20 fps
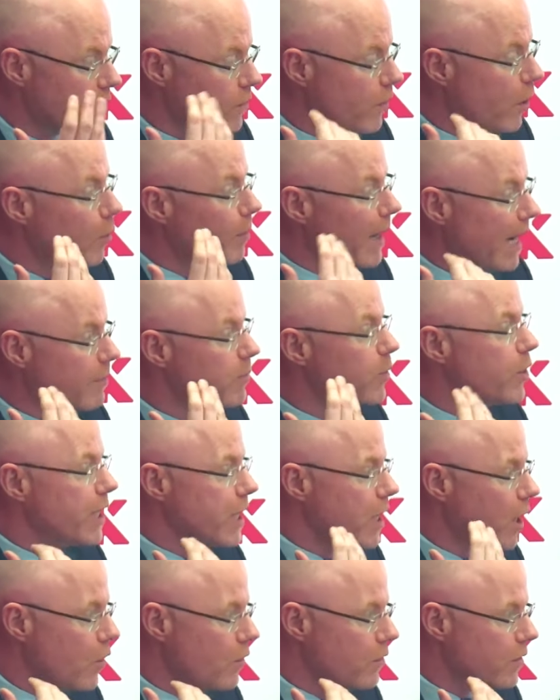roll back
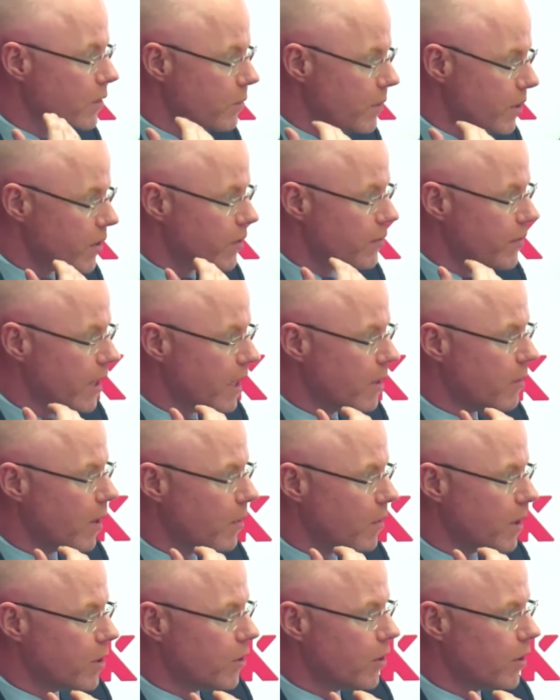pre-COVID, which is really
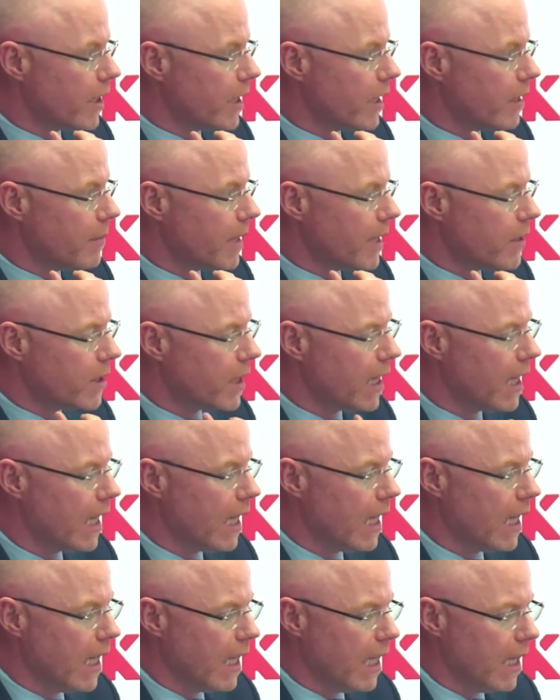what we're talking about.
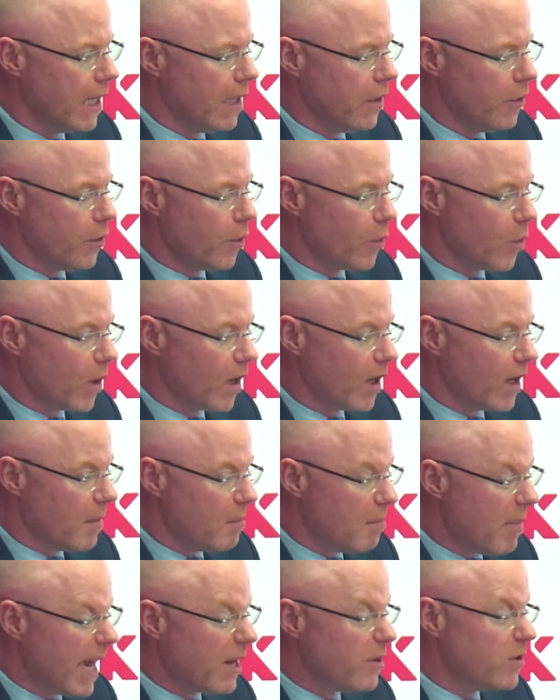There were
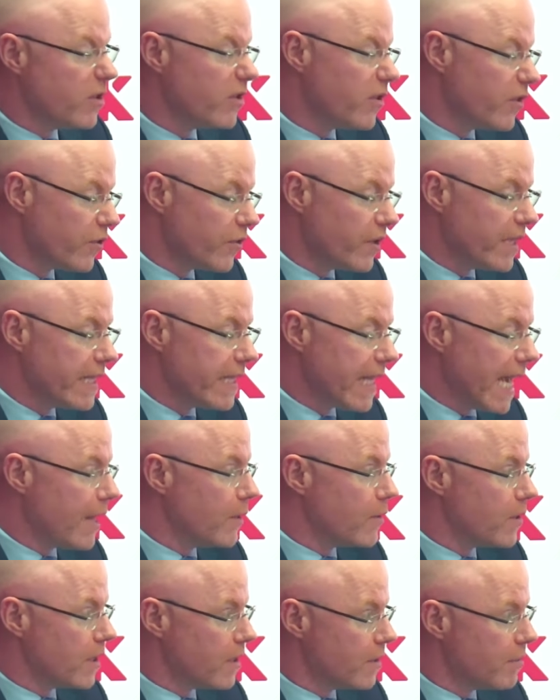about
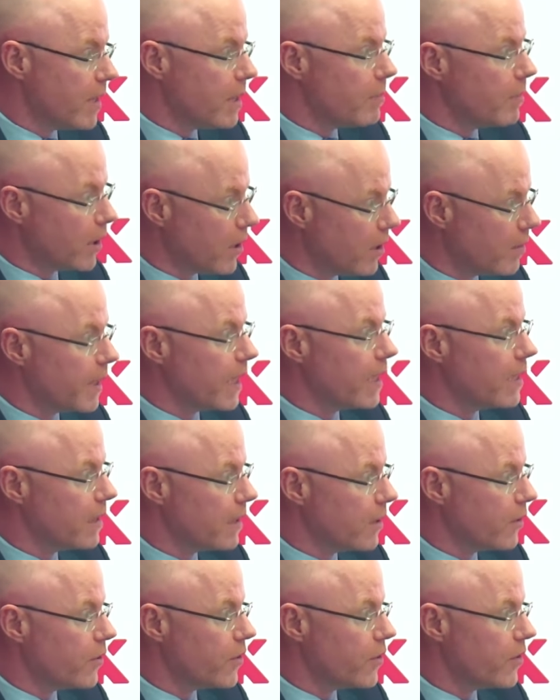3,000 people coming into
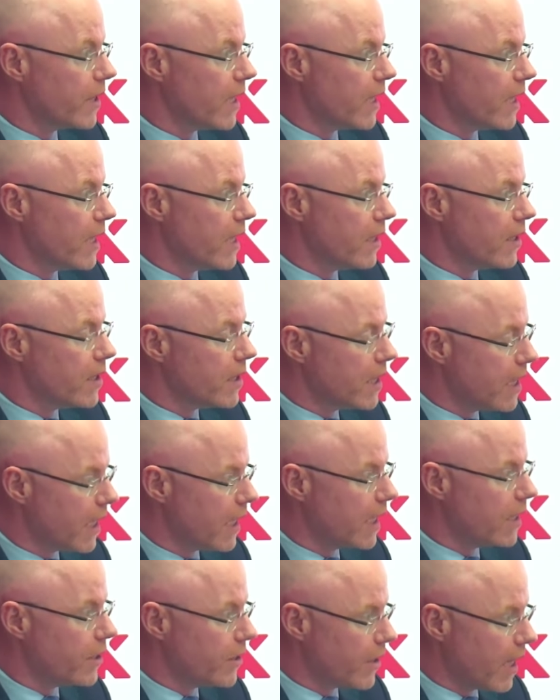the country a year
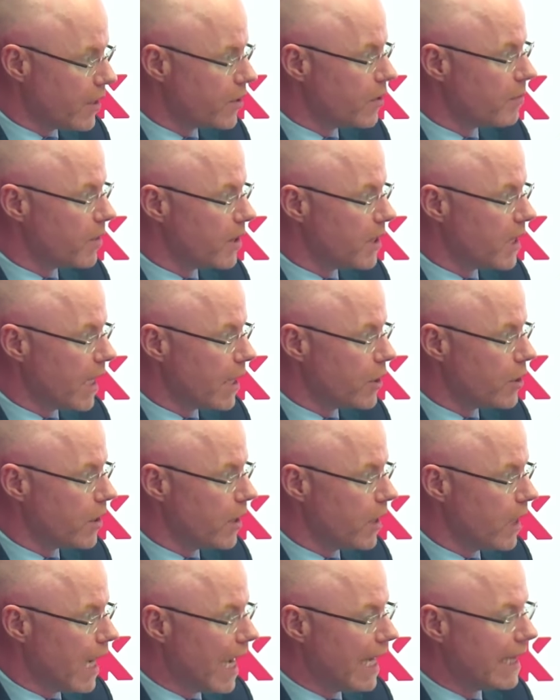seeking international
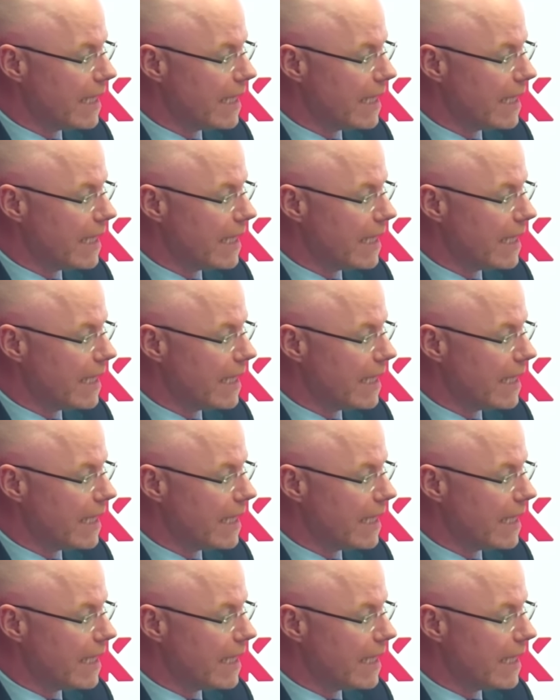protection. And